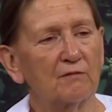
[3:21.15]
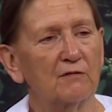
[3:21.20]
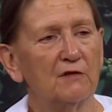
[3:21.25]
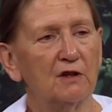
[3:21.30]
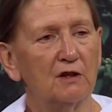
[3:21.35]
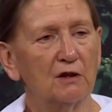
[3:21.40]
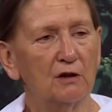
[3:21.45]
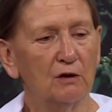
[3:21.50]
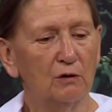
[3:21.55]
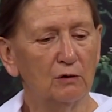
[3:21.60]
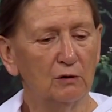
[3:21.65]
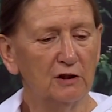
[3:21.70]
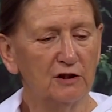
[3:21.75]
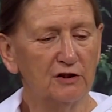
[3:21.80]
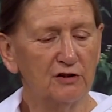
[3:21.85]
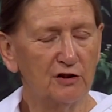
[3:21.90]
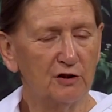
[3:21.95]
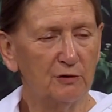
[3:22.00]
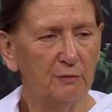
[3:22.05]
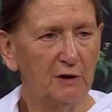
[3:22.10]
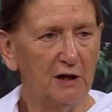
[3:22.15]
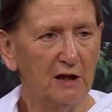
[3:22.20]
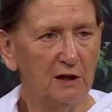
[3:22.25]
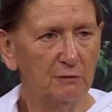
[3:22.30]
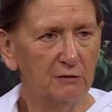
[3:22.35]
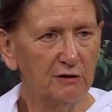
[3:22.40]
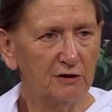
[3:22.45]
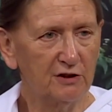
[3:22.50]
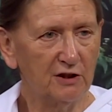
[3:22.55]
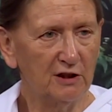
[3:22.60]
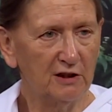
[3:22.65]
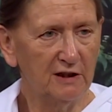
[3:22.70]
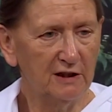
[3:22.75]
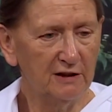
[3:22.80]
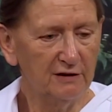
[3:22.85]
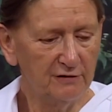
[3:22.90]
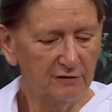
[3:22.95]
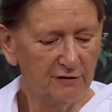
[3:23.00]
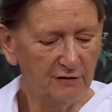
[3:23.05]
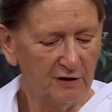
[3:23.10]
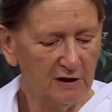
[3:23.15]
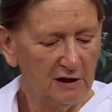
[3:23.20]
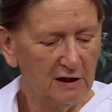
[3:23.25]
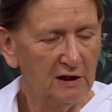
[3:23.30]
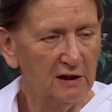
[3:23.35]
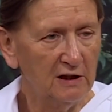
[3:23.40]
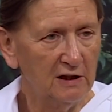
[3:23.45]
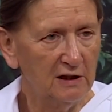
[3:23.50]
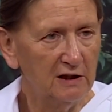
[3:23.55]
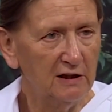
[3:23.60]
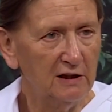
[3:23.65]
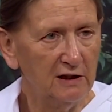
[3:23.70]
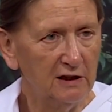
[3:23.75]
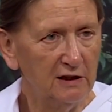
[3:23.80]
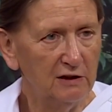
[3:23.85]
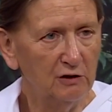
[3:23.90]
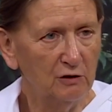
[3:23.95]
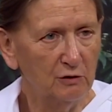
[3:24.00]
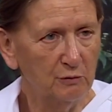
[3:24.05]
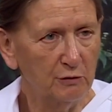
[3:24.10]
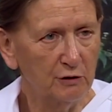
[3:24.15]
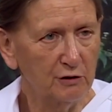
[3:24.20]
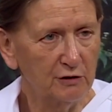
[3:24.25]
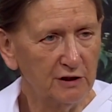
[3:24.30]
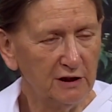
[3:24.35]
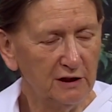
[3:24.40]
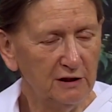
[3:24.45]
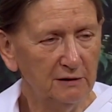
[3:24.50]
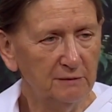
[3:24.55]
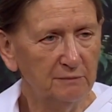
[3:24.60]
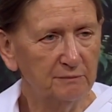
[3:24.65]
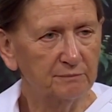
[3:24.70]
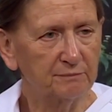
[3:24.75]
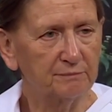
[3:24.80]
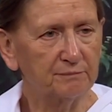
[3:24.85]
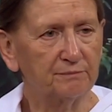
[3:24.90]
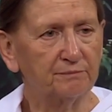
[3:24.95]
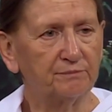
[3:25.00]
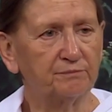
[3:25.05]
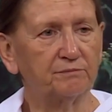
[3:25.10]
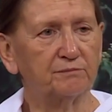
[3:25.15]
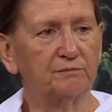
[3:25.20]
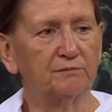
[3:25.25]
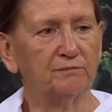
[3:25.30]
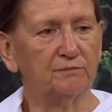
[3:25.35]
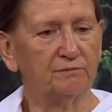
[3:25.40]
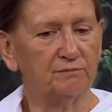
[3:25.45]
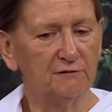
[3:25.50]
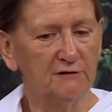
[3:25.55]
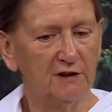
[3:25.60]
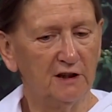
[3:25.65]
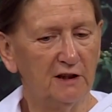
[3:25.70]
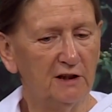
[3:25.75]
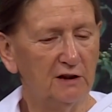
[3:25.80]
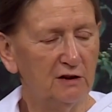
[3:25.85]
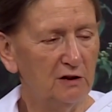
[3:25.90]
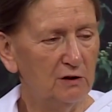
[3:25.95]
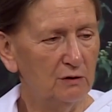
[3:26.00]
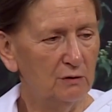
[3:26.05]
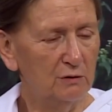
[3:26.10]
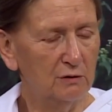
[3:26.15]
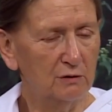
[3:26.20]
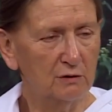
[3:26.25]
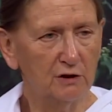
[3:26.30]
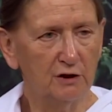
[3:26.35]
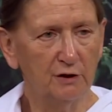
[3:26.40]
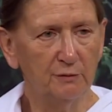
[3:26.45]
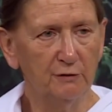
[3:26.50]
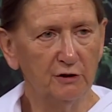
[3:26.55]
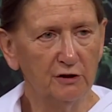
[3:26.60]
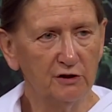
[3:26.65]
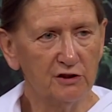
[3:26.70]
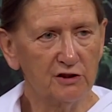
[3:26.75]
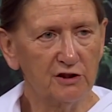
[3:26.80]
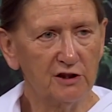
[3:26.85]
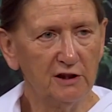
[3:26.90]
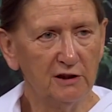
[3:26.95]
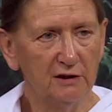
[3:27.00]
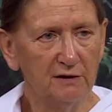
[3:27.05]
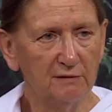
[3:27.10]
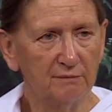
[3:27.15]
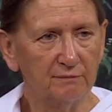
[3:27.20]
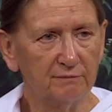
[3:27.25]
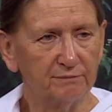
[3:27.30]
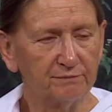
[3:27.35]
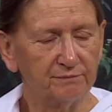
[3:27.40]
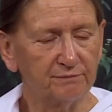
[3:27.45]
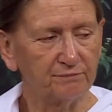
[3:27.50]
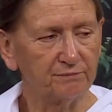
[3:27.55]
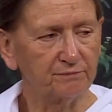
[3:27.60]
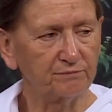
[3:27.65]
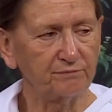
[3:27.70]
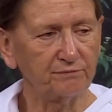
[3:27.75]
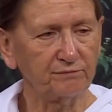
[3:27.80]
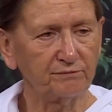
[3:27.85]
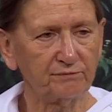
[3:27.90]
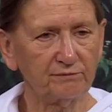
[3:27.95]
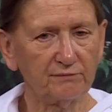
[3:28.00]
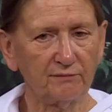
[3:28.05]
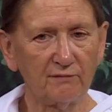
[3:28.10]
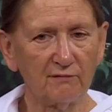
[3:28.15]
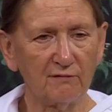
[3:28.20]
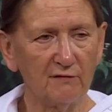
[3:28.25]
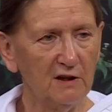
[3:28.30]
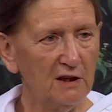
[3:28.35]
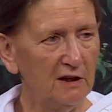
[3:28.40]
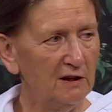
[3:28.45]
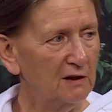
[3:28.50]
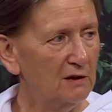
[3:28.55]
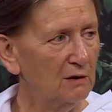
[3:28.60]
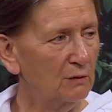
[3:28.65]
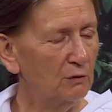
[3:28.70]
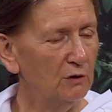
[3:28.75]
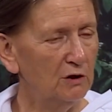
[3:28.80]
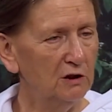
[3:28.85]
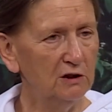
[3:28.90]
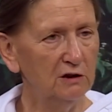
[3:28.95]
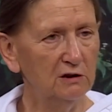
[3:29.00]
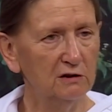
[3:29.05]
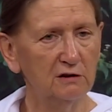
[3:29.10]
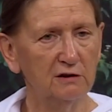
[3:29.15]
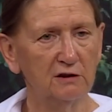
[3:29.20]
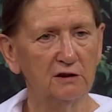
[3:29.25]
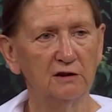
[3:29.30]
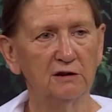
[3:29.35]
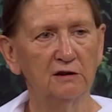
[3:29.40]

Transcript: The goal is to be able to live in your body, in your community, in the world,